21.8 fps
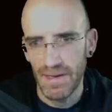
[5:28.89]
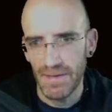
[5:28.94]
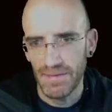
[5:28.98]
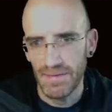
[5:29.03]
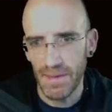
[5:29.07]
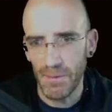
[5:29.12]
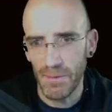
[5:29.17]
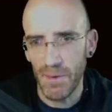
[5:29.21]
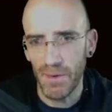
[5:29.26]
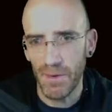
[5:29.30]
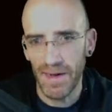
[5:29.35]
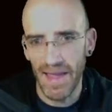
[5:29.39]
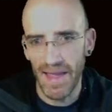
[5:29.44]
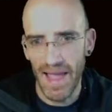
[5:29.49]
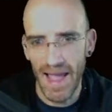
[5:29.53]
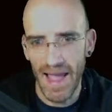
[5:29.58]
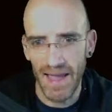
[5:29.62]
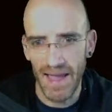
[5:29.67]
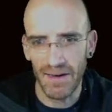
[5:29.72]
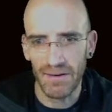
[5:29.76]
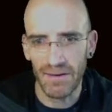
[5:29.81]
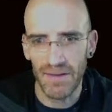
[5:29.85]
Then we want to
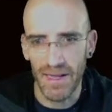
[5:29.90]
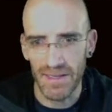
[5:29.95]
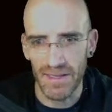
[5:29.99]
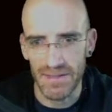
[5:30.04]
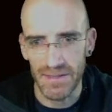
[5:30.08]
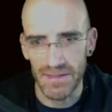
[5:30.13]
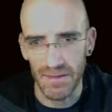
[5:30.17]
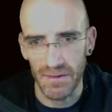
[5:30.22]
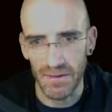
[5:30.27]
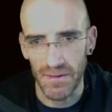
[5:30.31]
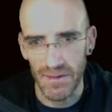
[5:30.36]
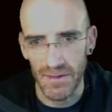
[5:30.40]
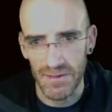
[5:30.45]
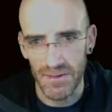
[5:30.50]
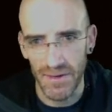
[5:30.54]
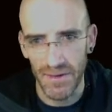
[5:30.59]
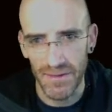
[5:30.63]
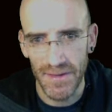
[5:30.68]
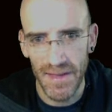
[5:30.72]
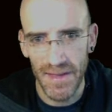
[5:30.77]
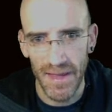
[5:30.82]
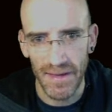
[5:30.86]
add our consonant cluster
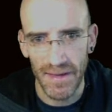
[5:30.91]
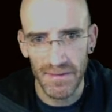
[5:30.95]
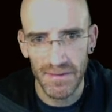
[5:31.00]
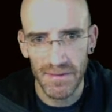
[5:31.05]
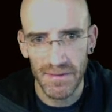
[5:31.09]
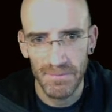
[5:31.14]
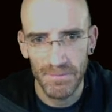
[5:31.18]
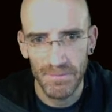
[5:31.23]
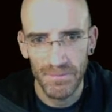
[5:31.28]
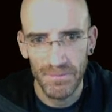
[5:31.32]
at the end.